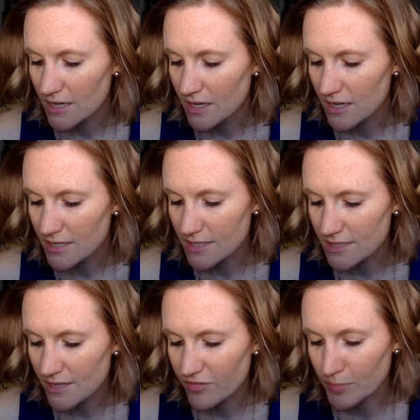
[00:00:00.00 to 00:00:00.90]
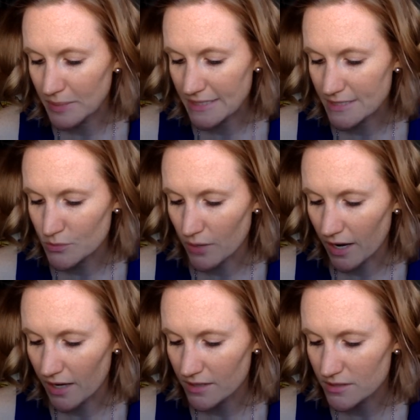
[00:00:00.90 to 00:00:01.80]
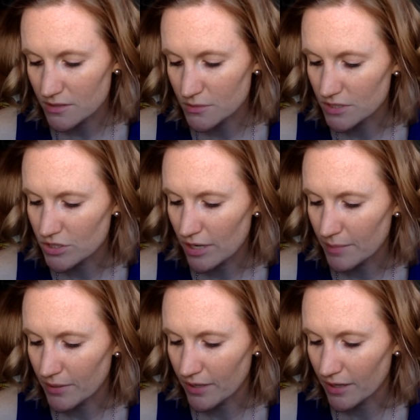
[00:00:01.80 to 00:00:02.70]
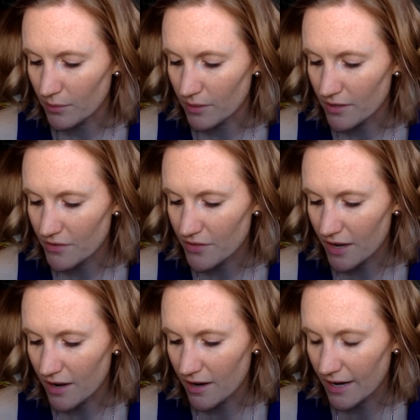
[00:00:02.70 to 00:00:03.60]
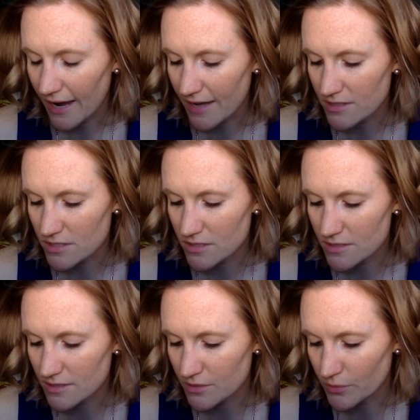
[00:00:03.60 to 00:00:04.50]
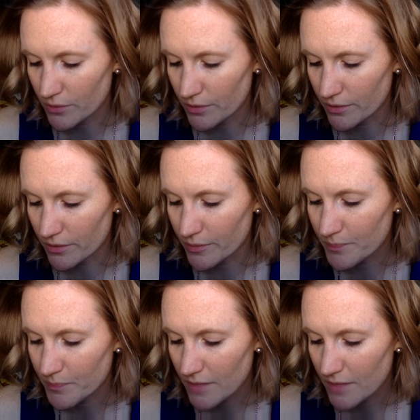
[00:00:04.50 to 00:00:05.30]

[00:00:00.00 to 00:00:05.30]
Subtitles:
It does have beeswax, which I'm okay with, castor seed oil,